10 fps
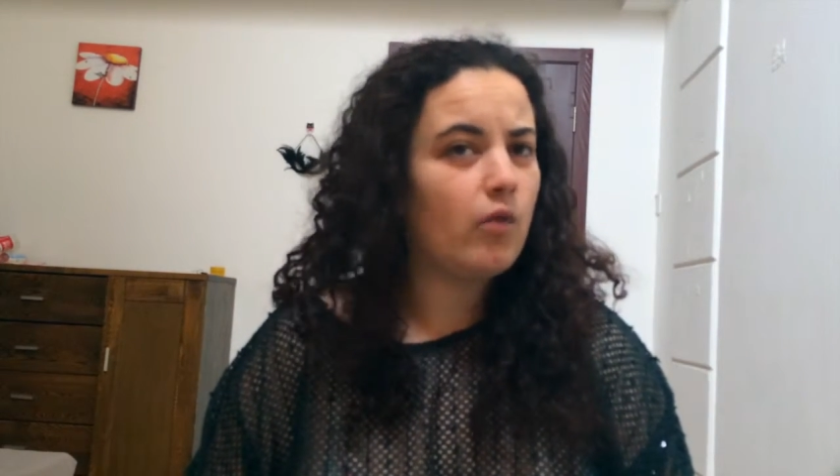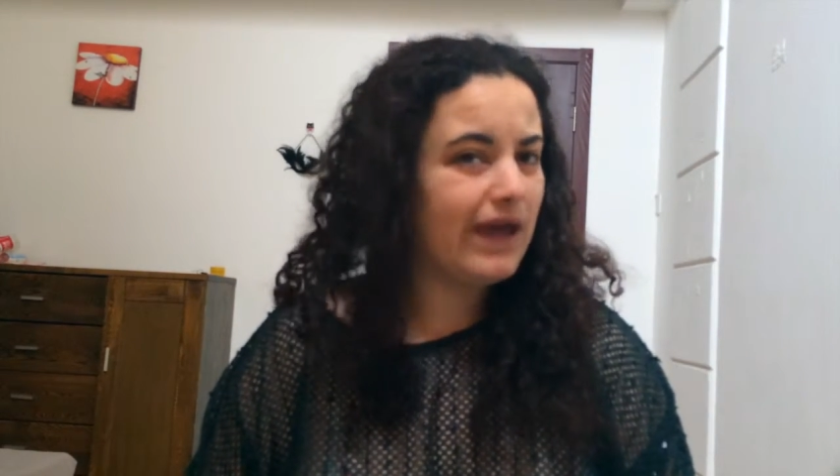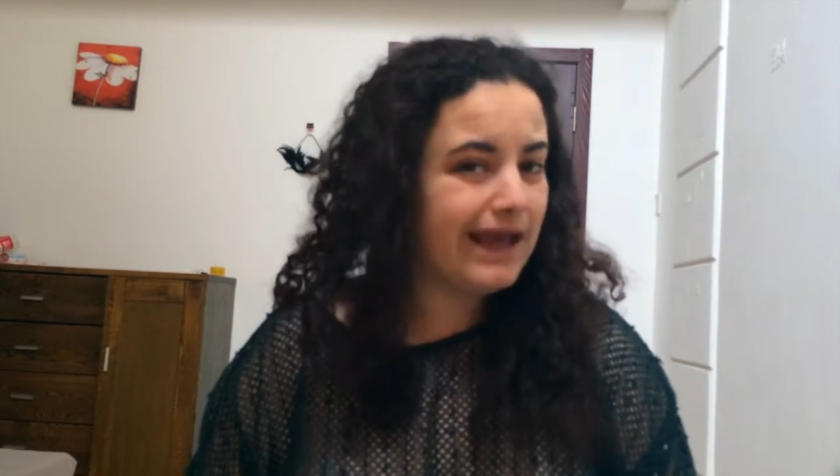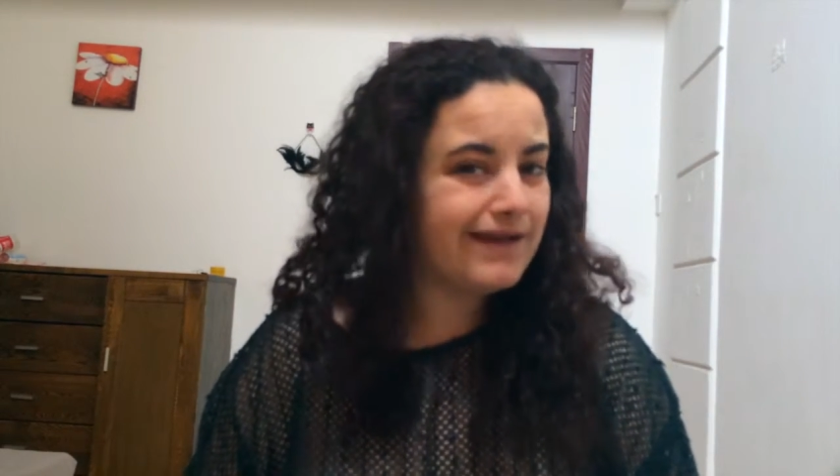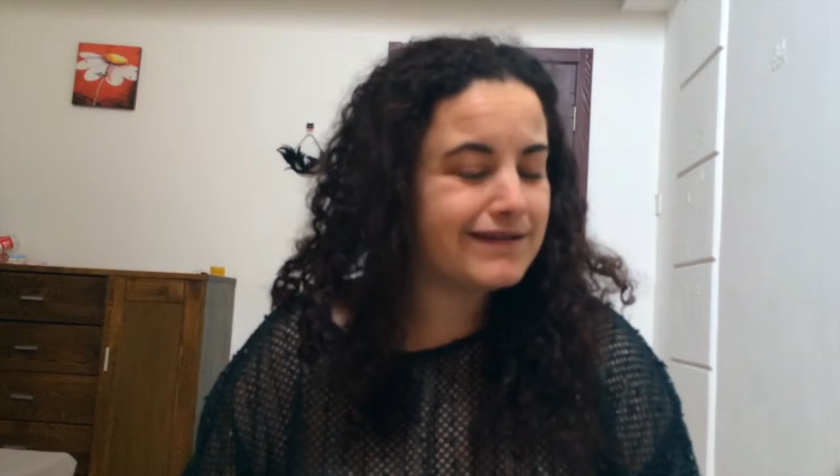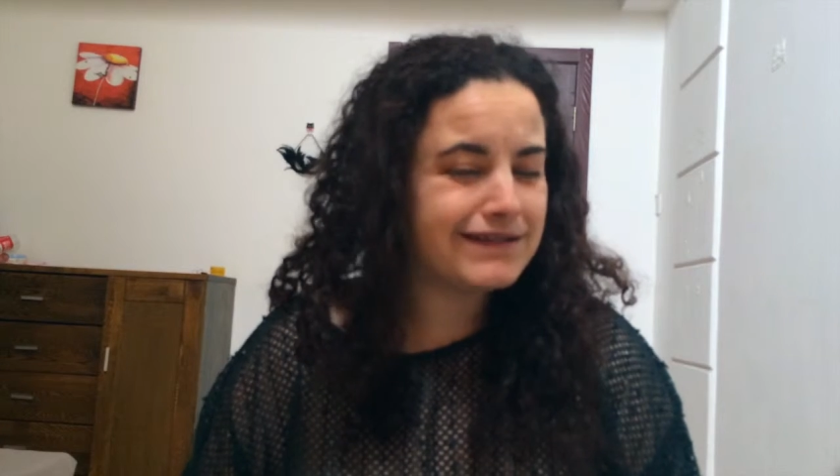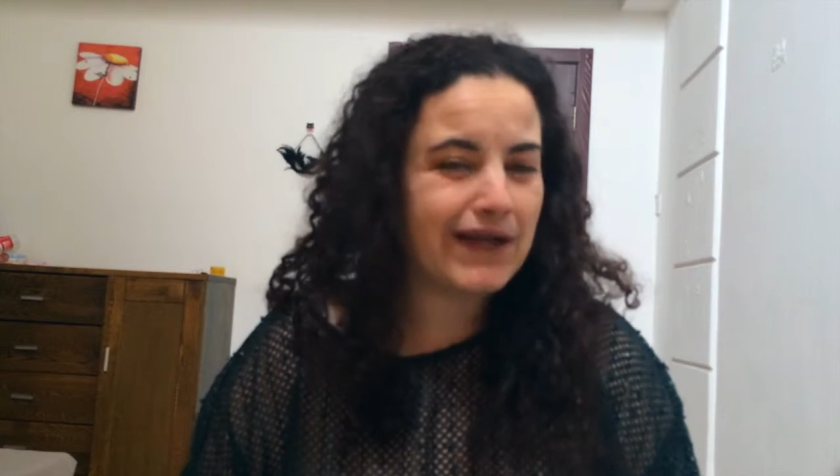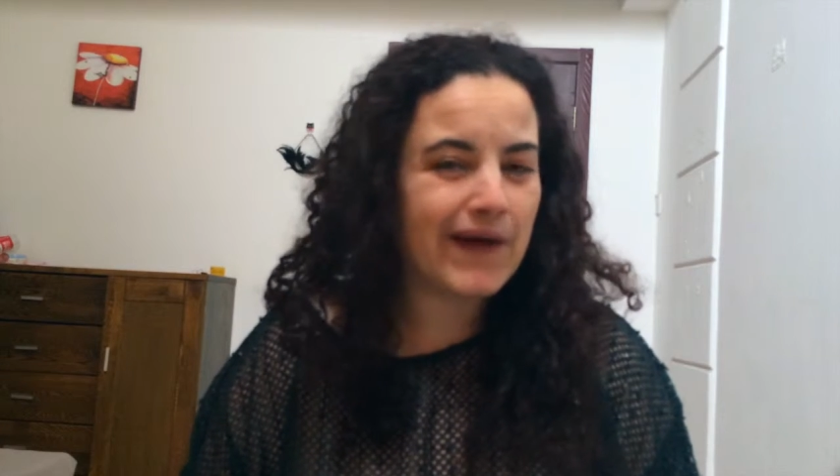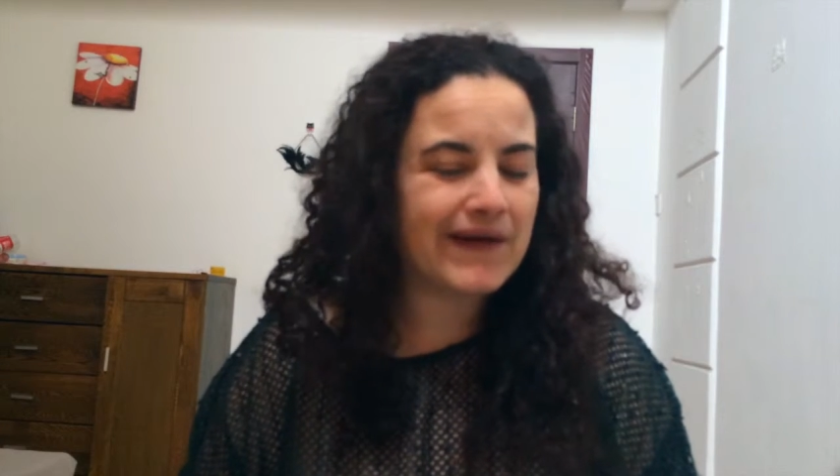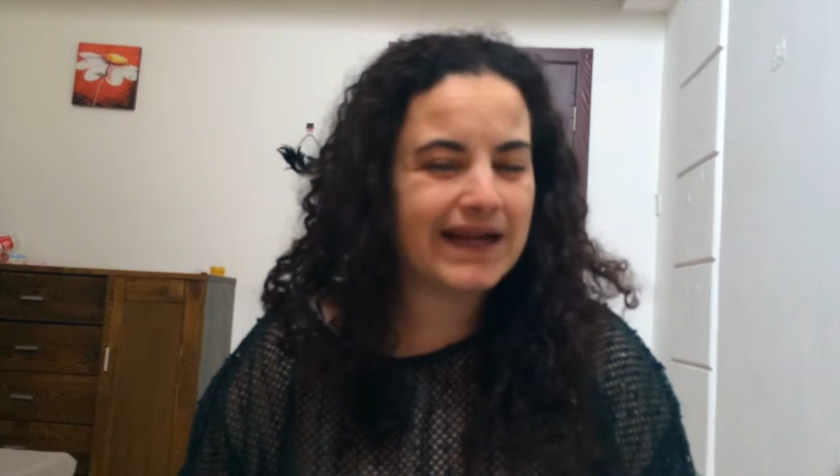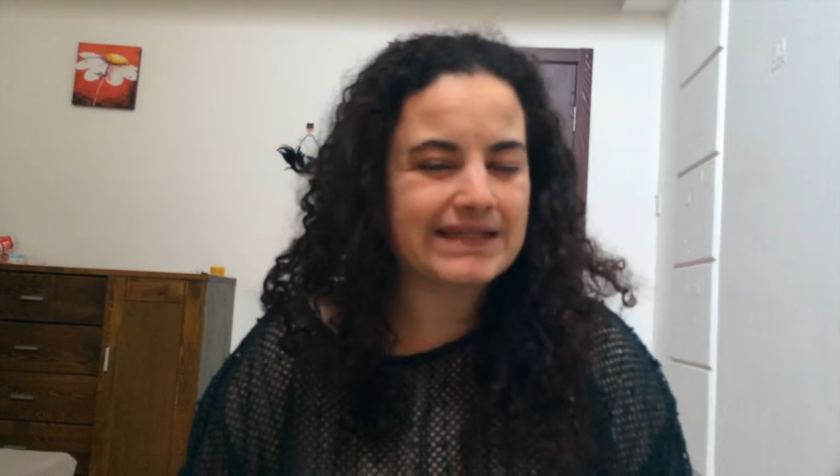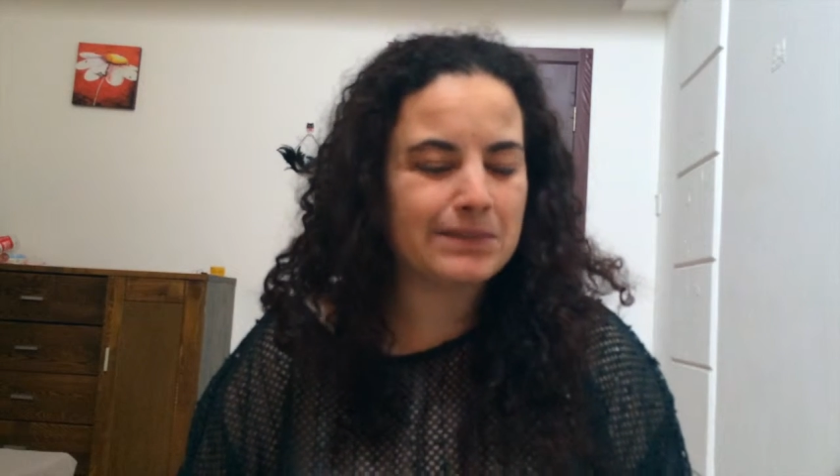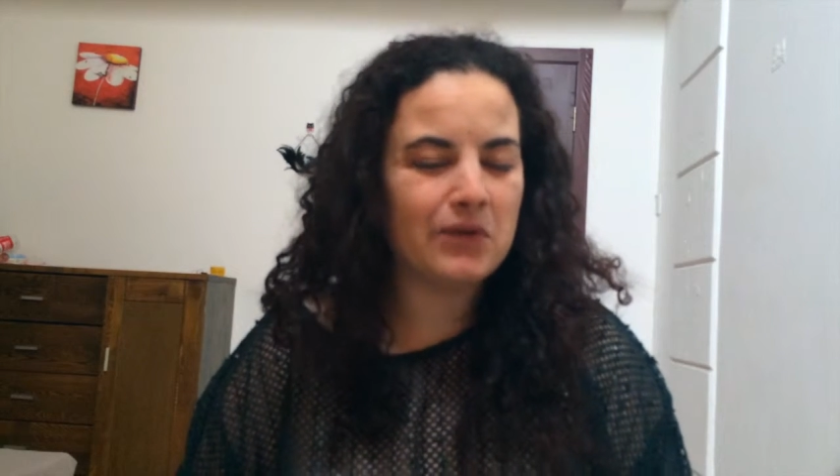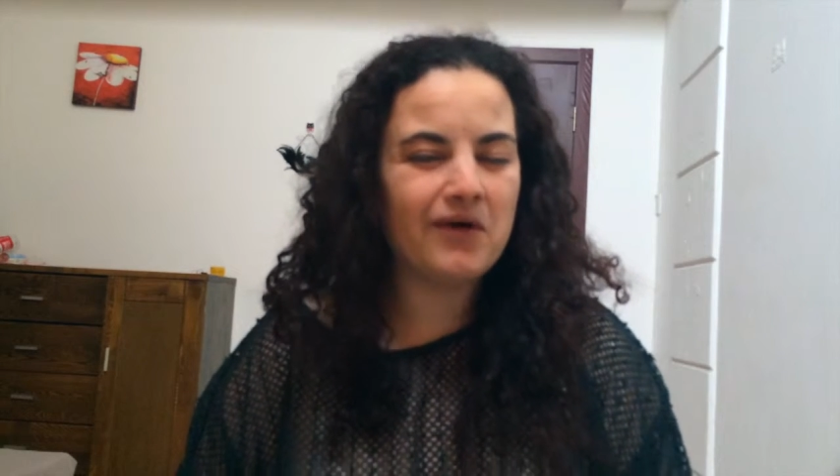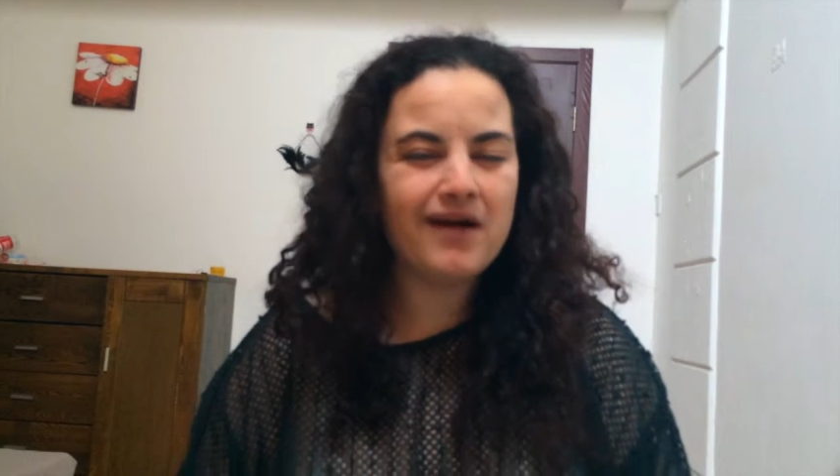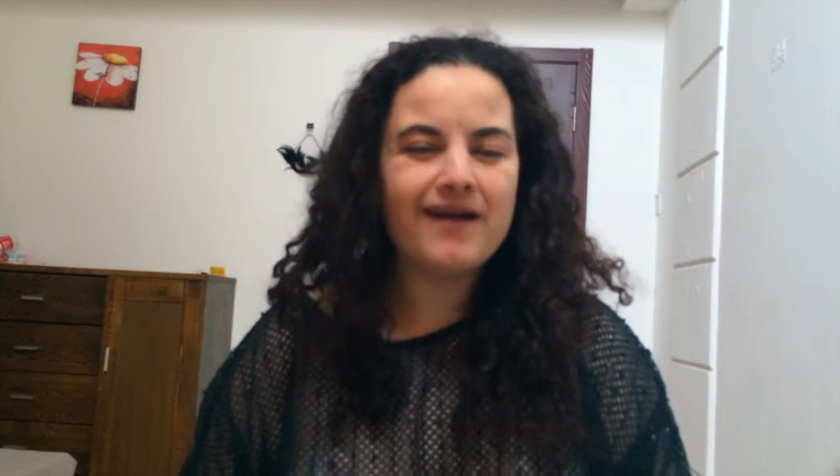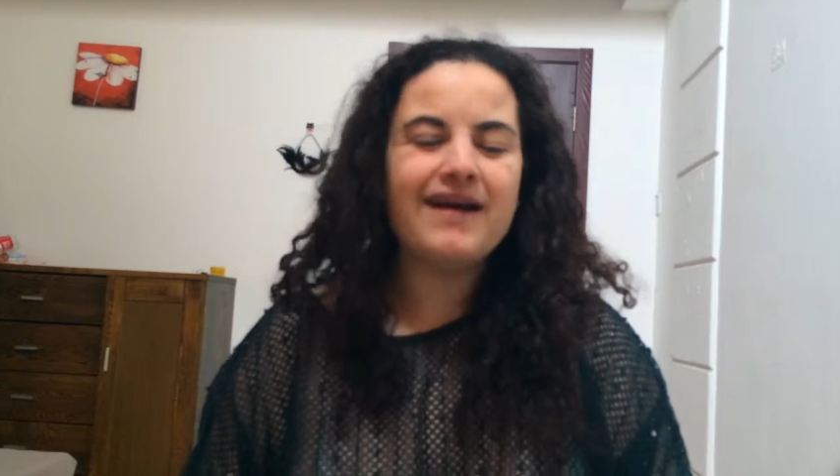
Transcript: week to go and explore.